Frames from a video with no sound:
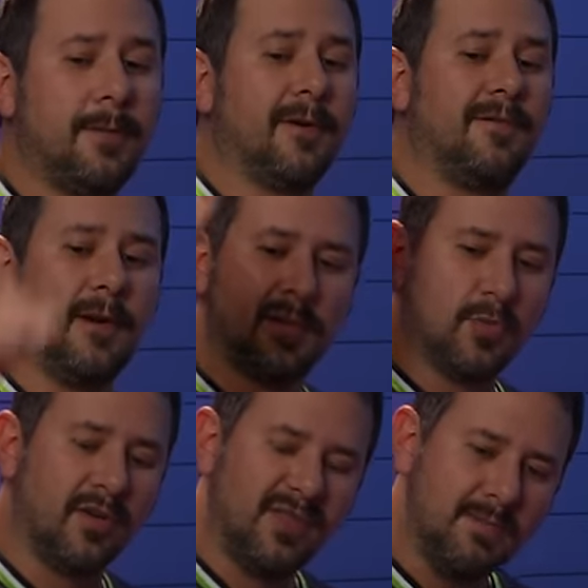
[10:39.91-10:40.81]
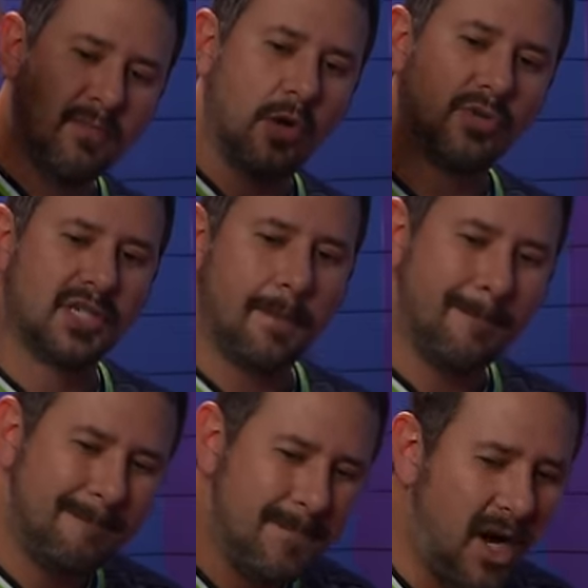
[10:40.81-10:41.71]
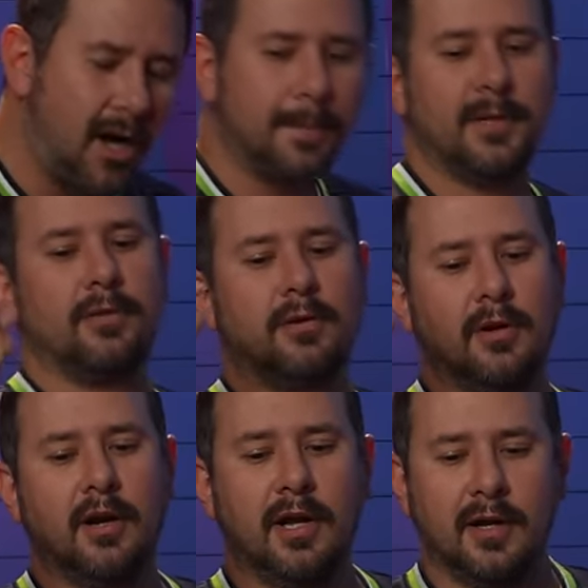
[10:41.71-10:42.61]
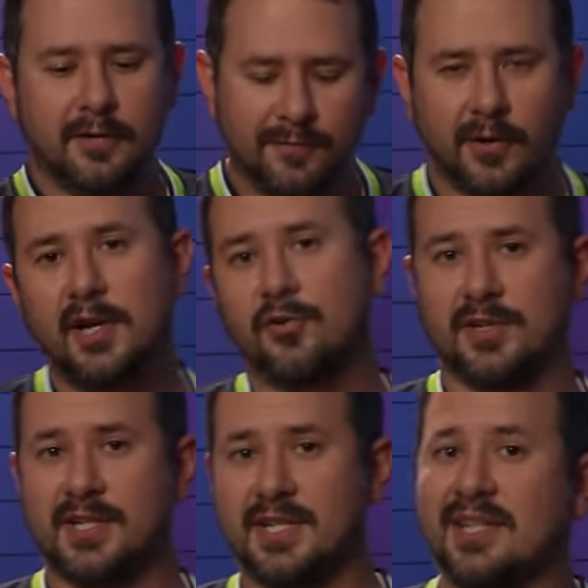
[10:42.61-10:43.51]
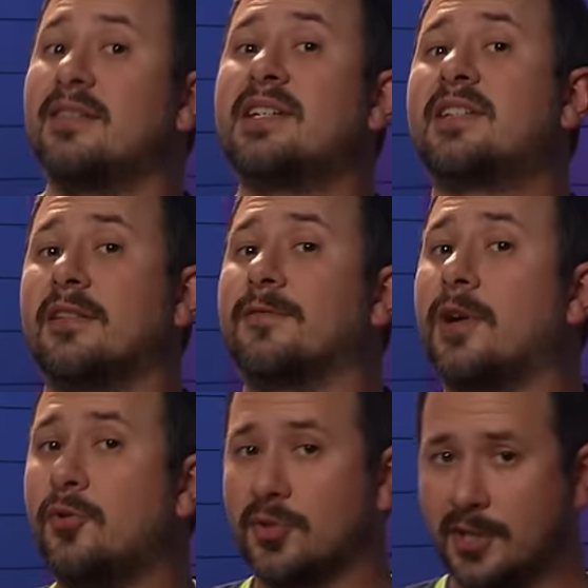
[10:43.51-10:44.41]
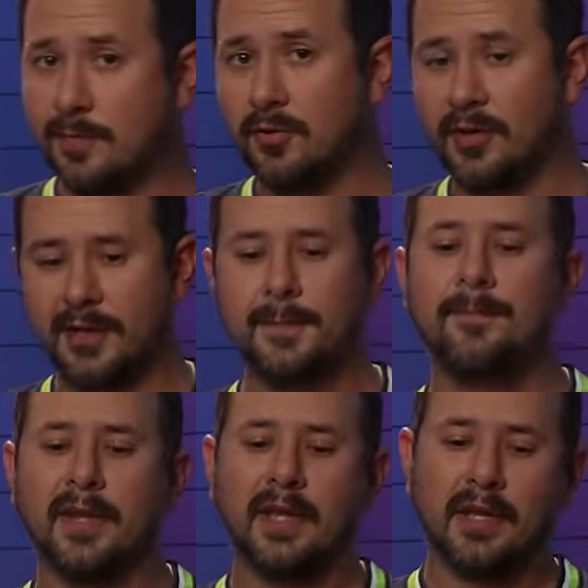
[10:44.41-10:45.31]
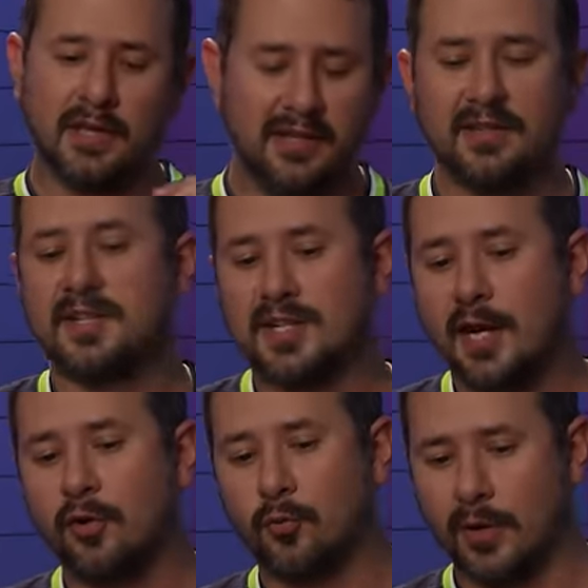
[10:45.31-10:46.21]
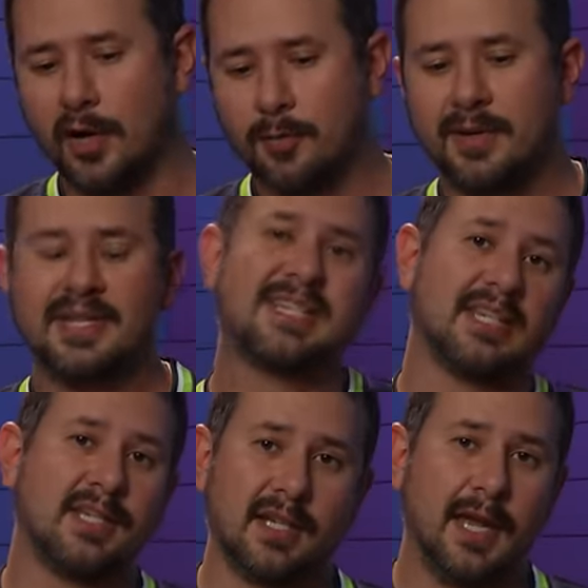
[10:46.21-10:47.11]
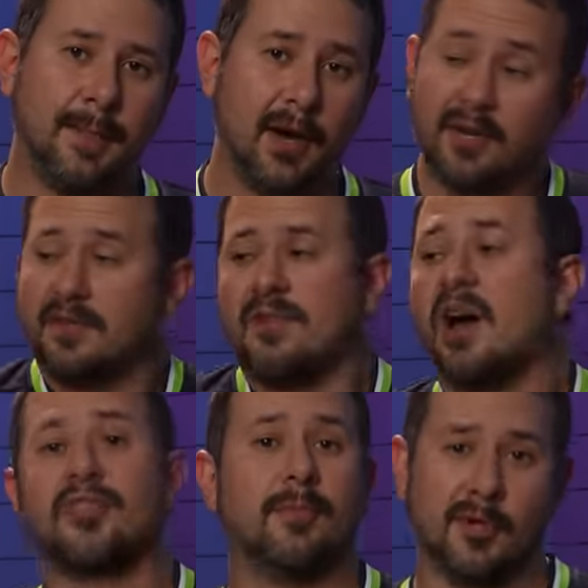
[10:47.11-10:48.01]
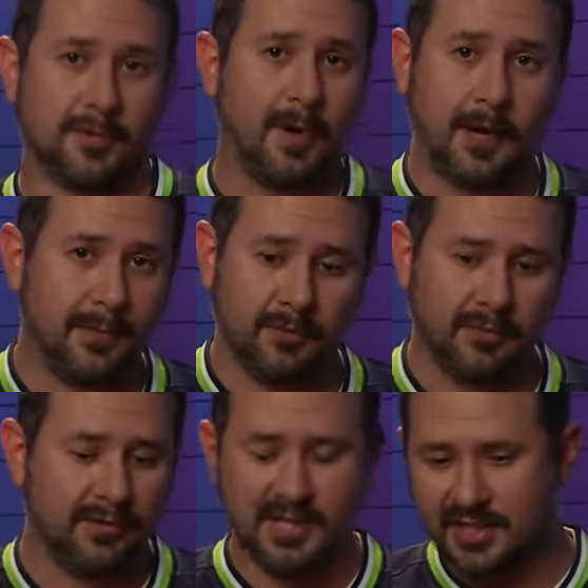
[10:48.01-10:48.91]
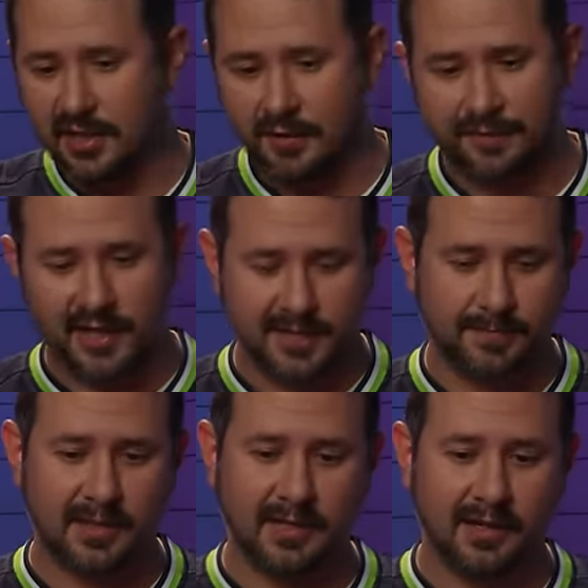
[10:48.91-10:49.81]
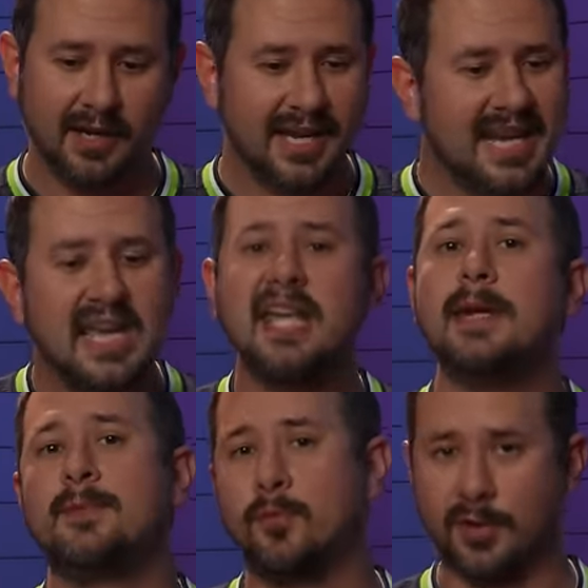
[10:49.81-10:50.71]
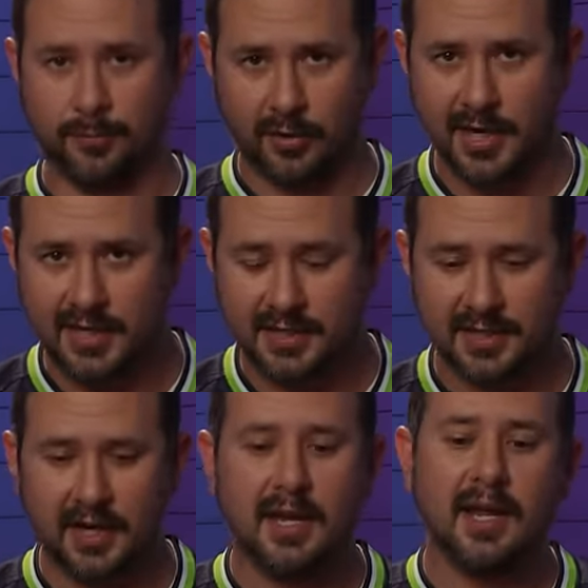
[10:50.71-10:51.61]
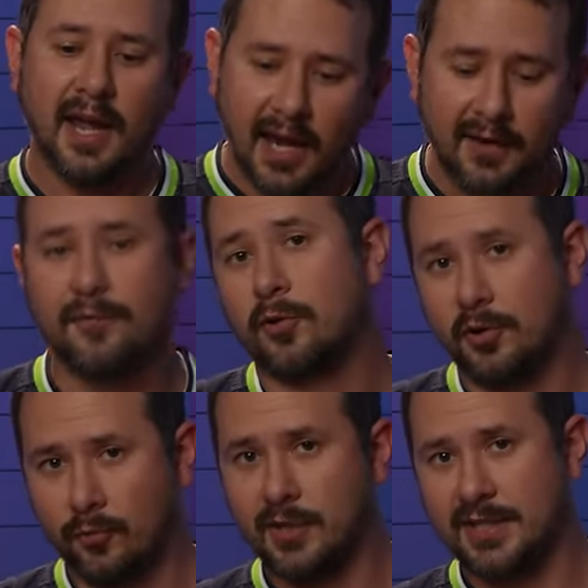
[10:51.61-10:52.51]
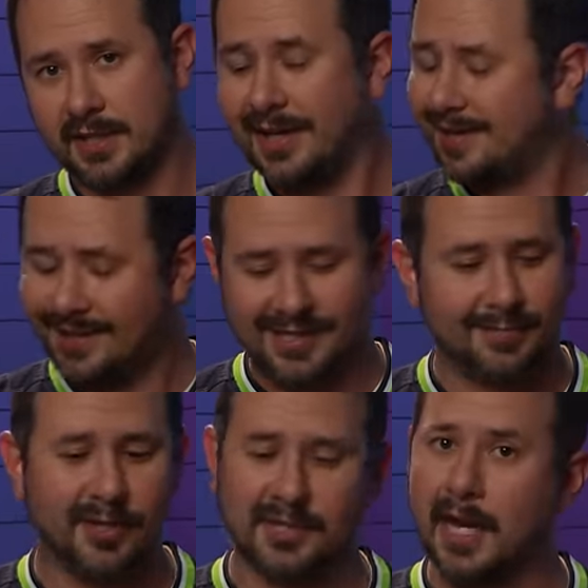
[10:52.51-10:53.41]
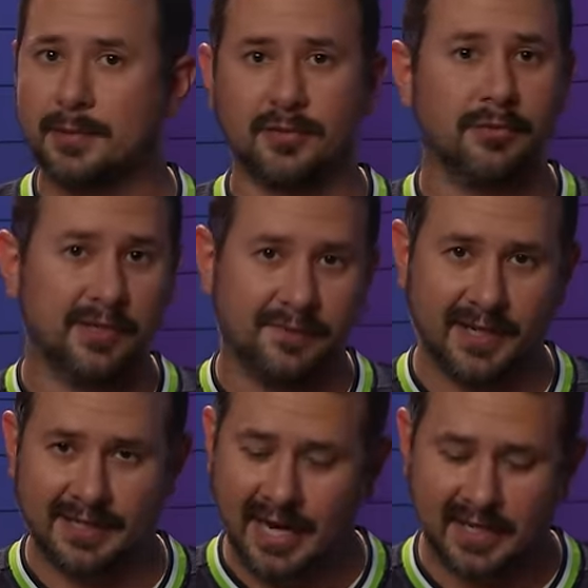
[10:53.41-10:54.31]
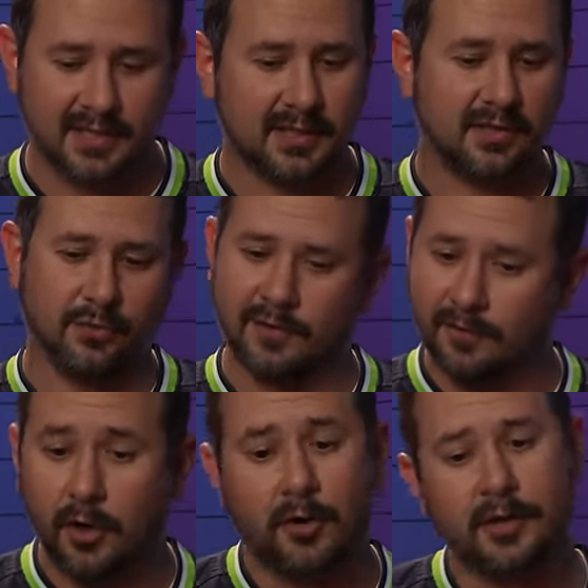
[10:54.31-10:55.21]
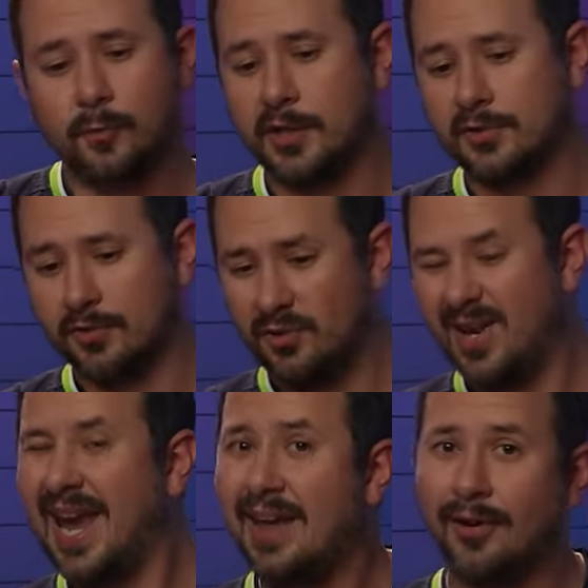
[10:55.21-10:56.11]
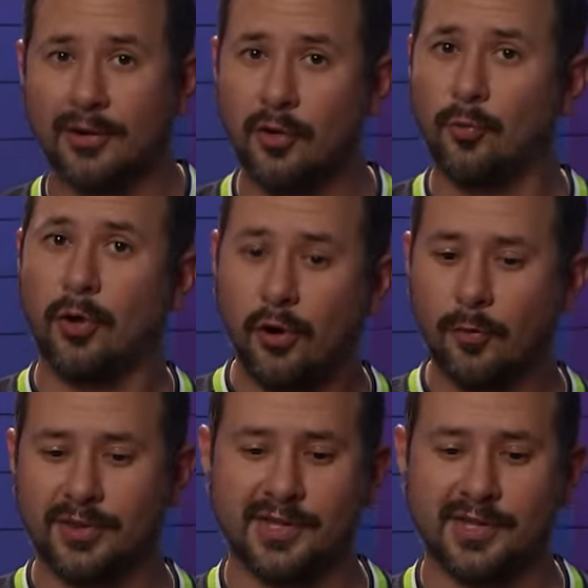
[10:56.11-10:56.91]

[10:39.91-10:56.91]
de Parfum is one of the most popular fragrances, at least in the fragrance community, in the designer realm since it came out, if not the most popular. This stuff has been heaped with praise and for good reason. I think it smells absolutely fantastic during fall and winter. You cannot go wrong with